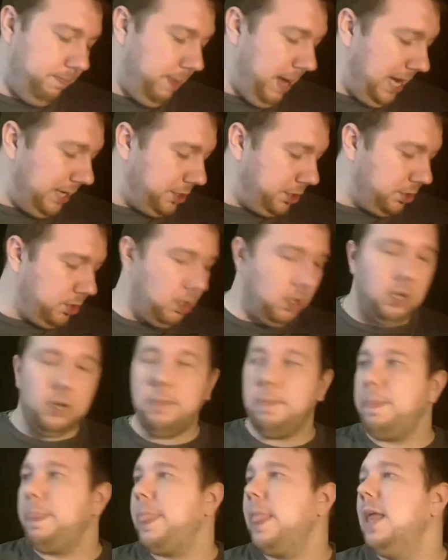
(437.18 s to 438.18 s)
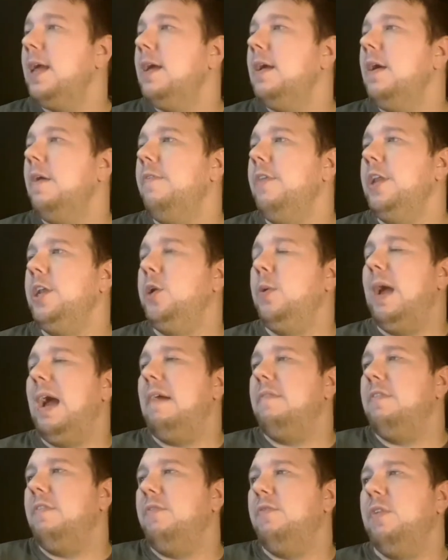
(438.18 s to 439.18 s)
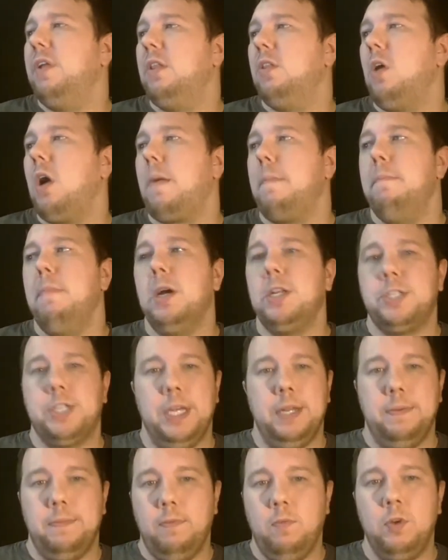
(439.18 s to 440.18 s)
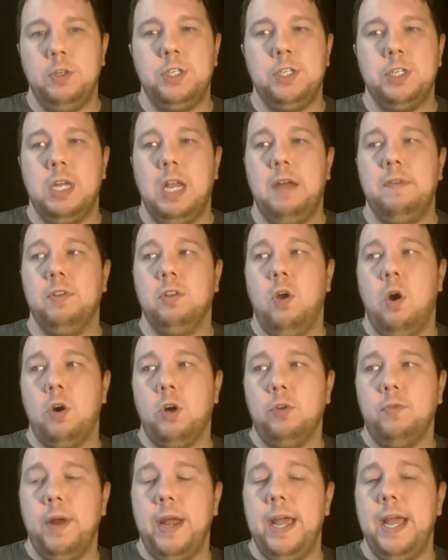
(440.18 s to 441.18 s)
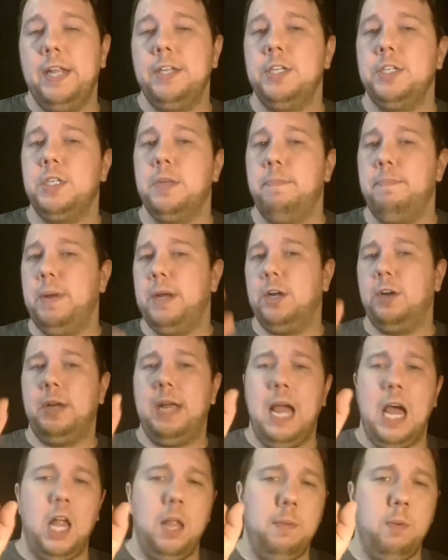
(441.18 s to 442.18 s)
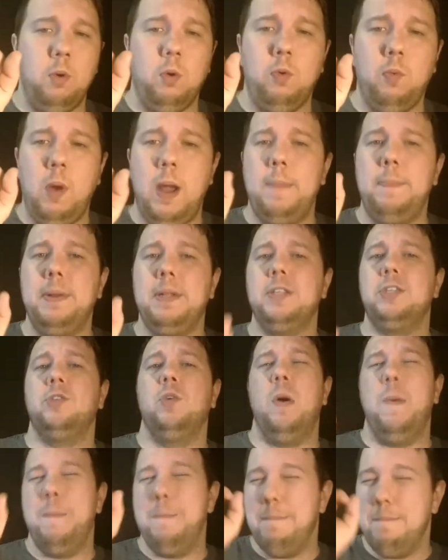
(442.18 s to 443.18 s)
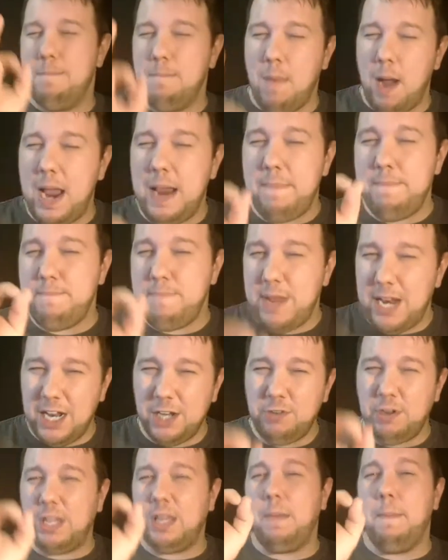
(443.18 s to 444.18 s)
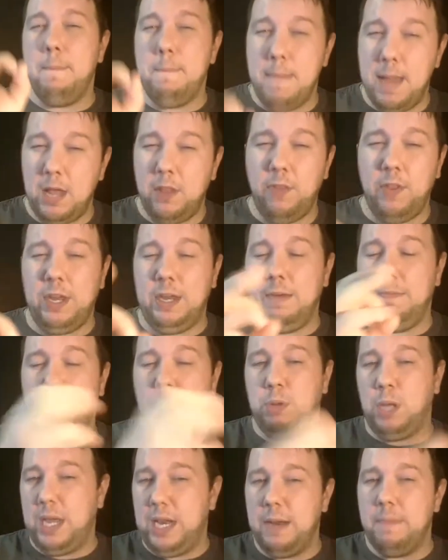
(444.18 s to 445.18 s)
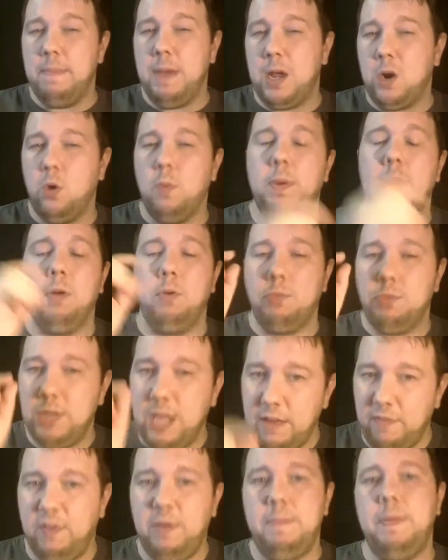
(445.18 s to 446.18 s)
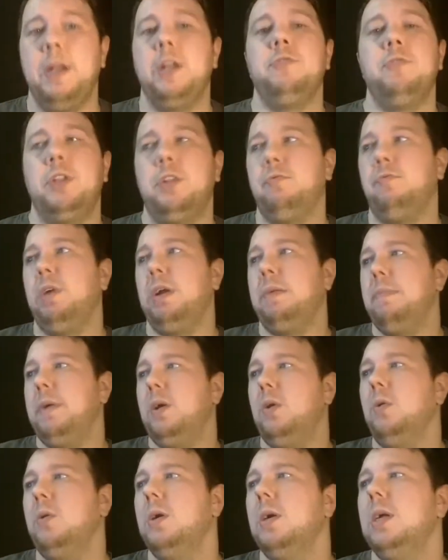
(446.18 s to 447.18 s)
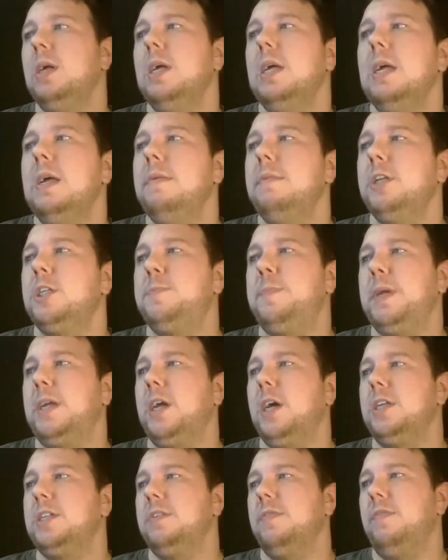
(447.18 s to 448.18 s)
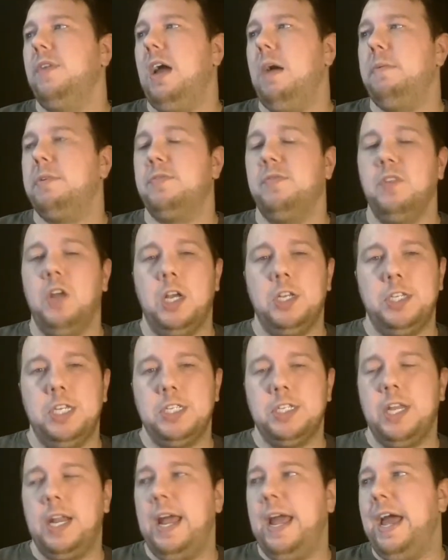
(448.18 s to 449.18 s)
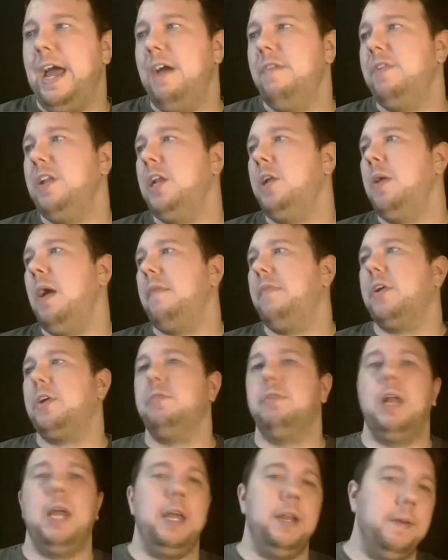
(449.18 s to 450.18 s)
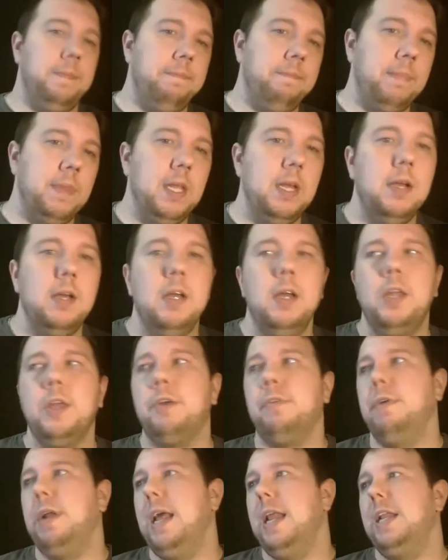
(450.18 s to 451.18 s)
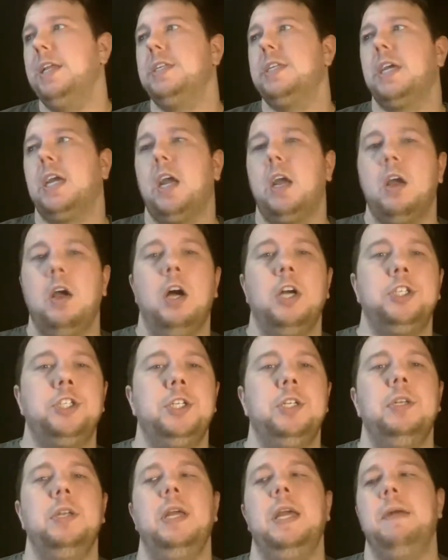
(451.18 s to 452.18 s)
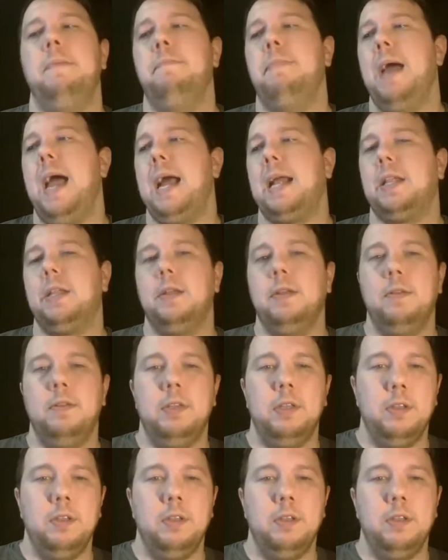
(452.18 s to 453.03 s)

patches are. Then you have the flintlock musket, which is going to have a longer range. It's a bigger caliber weapon, so it might penetrate the plated metal, but it'll definitely penetrate the ringmail just because of how much velocity it's going to have. And then you have the grenade. Grenade is a concussion impact